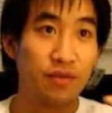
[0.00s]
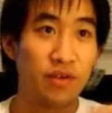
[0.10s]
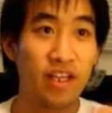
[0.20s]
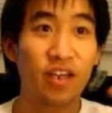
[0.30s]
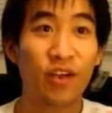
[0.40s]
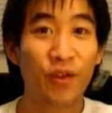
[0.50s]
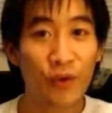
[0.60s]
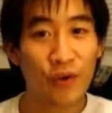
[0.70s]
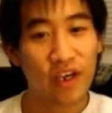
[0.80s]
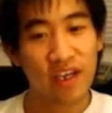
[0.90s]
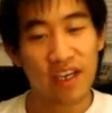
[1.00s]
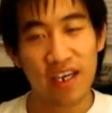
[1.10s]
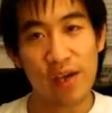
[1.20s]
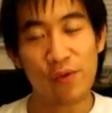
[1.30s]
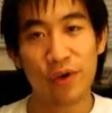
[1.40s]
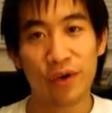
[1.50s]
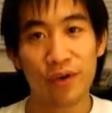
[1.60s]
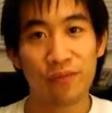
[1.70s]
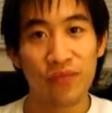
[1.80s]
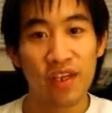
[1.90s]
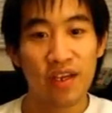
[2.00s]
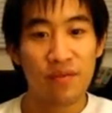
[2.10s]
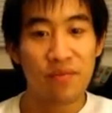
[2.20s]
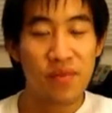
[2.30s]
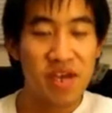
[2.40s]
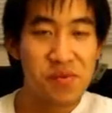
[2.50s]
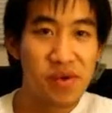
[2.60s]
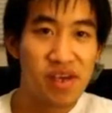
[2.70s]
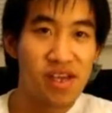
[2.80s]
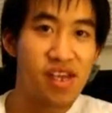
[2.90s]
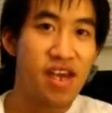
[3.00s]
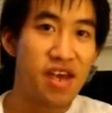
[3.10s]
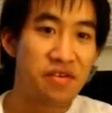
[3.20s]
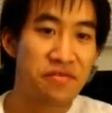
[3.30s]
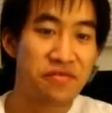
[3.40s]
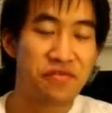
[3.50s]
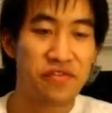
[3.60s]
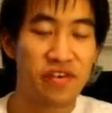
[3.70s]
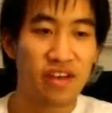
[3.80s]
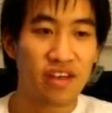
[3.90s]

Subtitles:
But then I thought, okay, well, maybe if